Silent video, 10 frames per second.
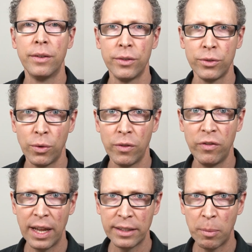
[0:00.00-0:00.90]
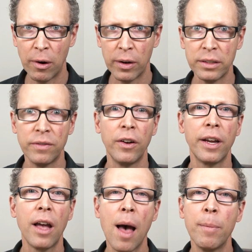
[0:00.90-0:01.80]
So the Flexbar is a very
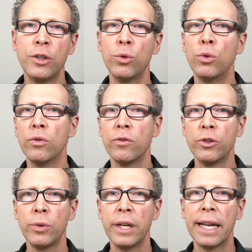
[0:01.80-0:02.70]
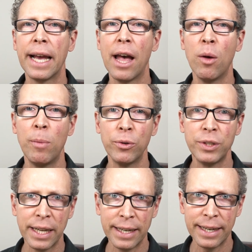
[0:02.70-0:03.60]
common tool for treating elbow
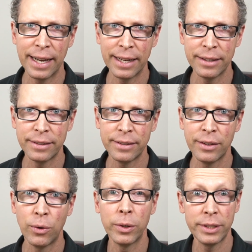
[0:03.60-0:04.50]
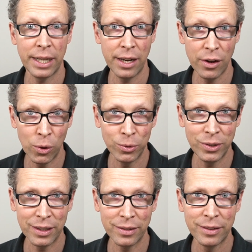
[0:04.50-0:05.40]
tendinitis or
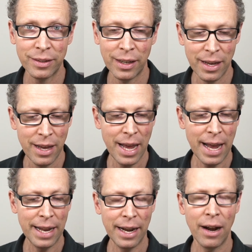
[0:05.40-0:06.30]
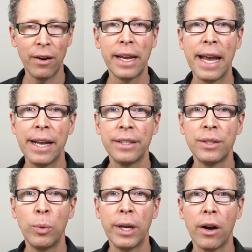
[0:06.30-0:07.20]
tendinosis. And in our case,
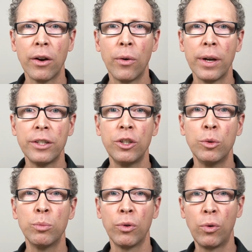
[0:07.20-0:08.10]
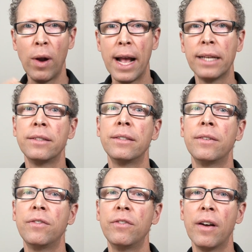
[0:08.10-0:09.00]
we are going to progress
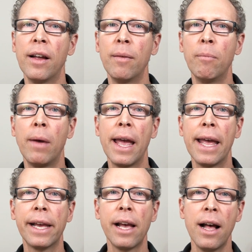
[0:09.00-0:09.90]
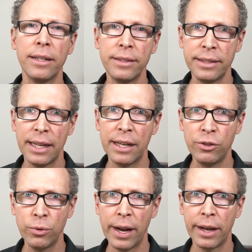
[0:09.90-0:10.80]
from a
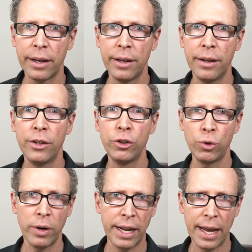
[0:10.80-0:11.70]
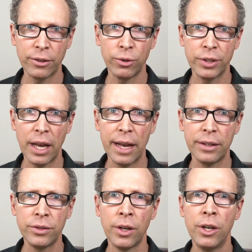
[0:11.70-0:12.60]
concentric shortening
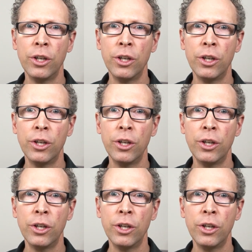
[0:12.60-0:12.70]
exercise